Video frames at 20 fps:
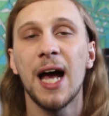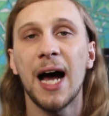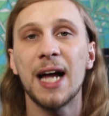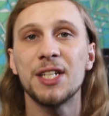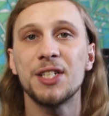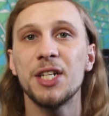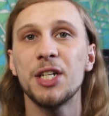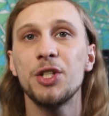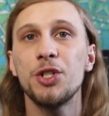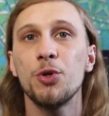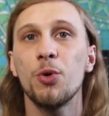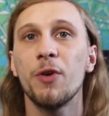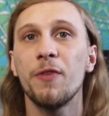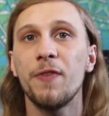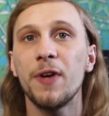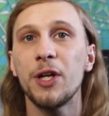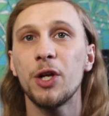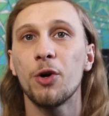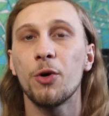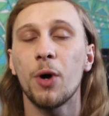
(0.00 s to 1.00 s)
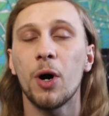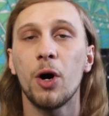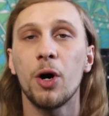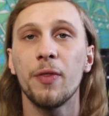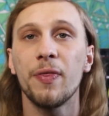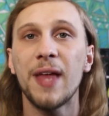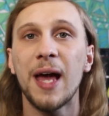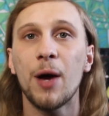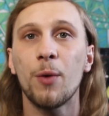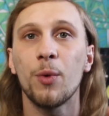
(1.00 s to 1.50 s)
I did do a video
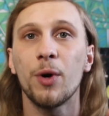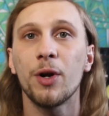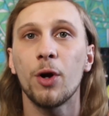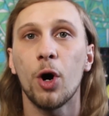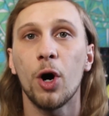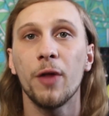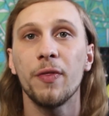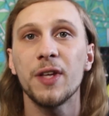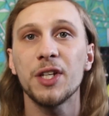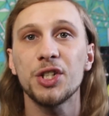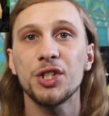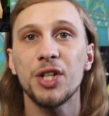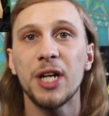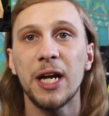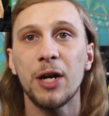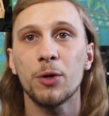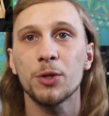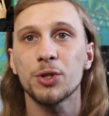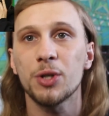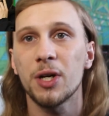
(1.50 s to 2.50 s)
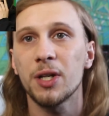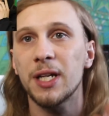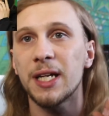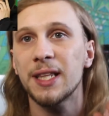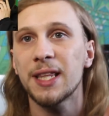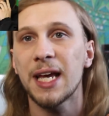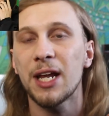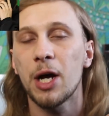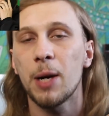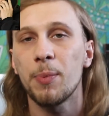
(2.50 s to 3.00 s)
on that one on this channel, so I'll
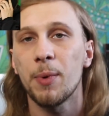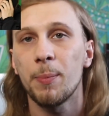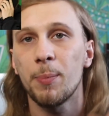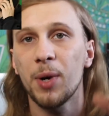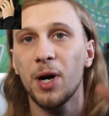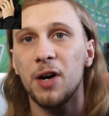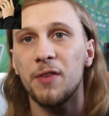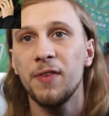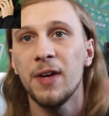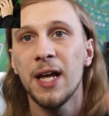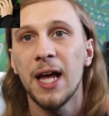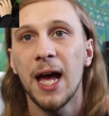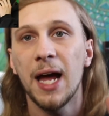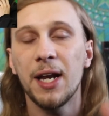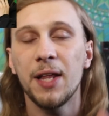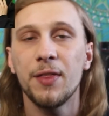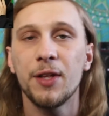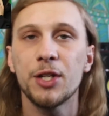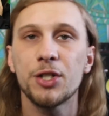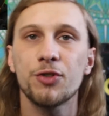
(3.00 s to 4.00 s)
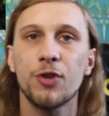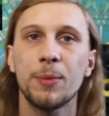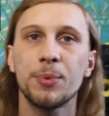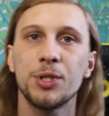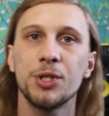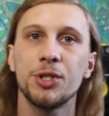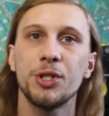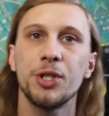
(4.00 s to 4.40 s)
link that up above and in the description